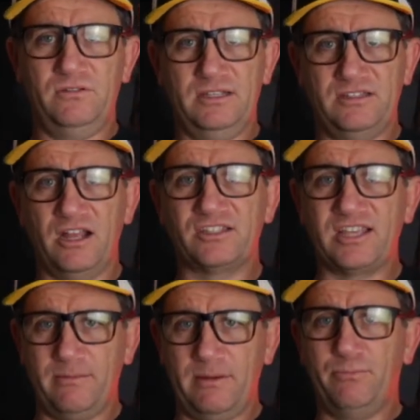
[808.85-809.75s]
So it's
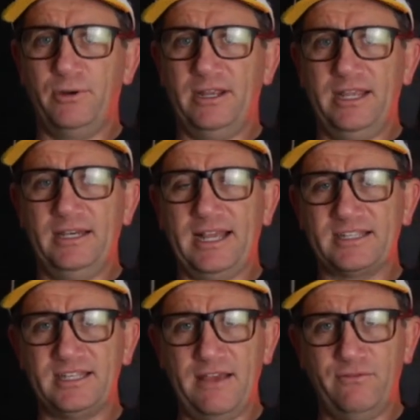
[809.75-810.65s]
going to be pretty
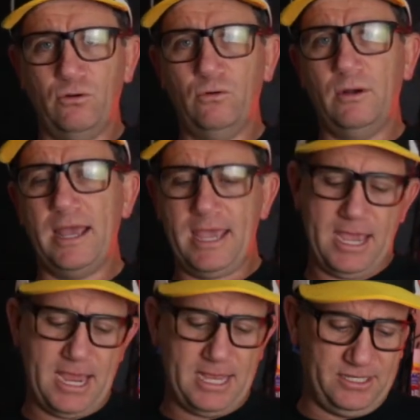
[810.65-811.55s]
next level.
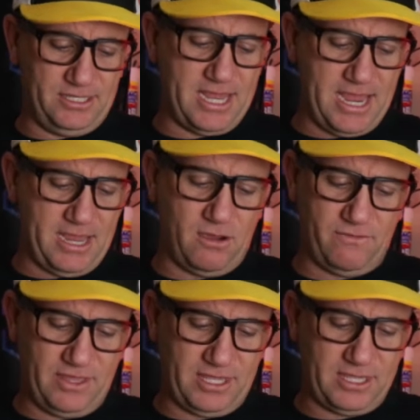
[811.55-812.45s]
And yeah, I
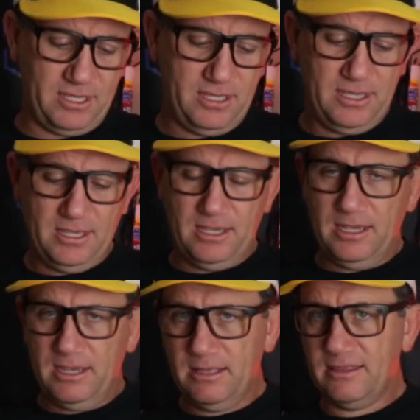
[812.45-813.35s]
think
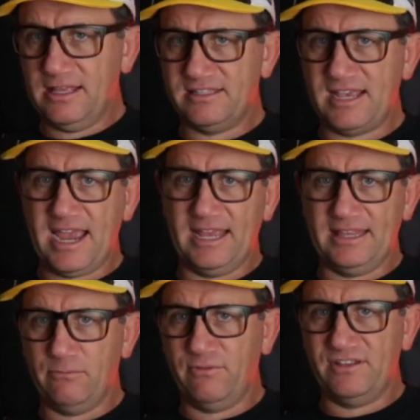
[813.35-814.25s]
they're
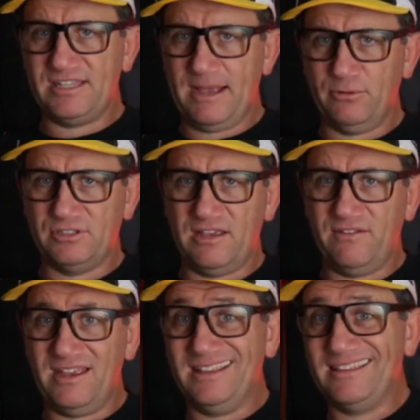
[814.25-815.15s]
saying that with this Apple
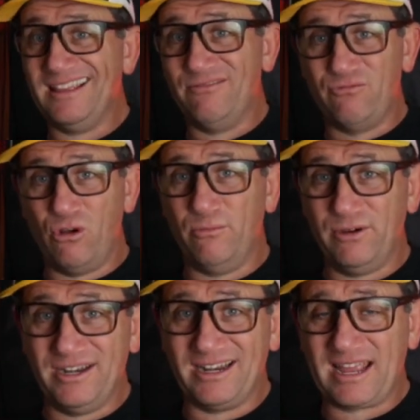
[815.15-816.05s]
TV, they're
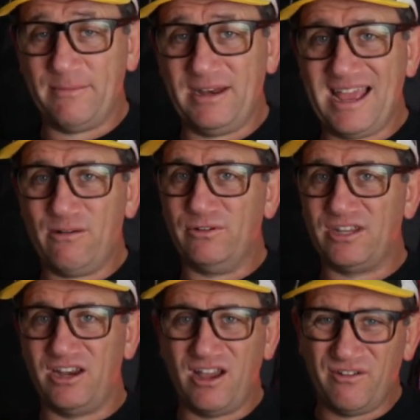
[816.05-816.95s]
rumoring it coming out. We
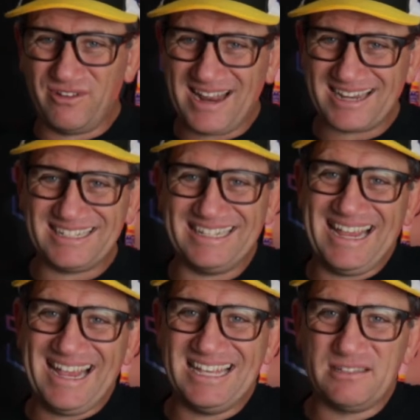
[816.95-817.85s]
don't know if it actually
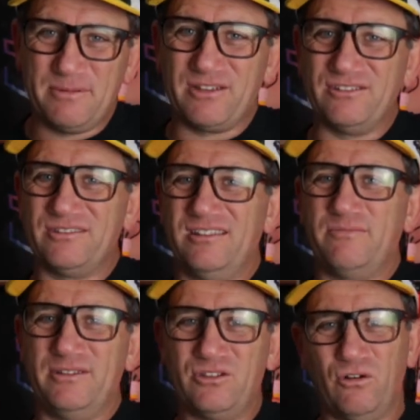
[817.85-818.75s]
is, because
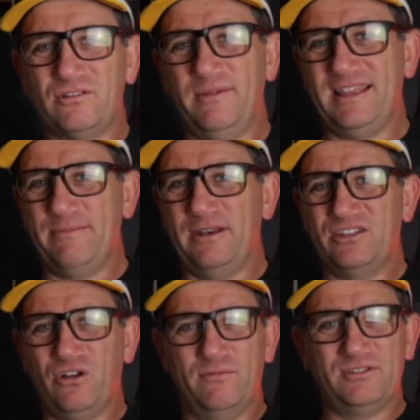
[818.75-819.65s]
it's been talked about that many
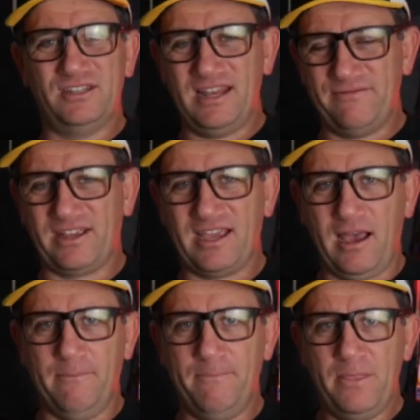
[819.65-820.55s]
times and never
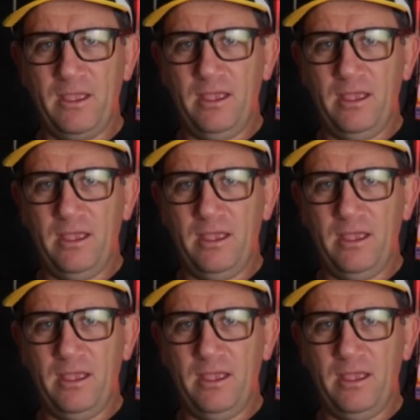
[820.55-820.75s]
come.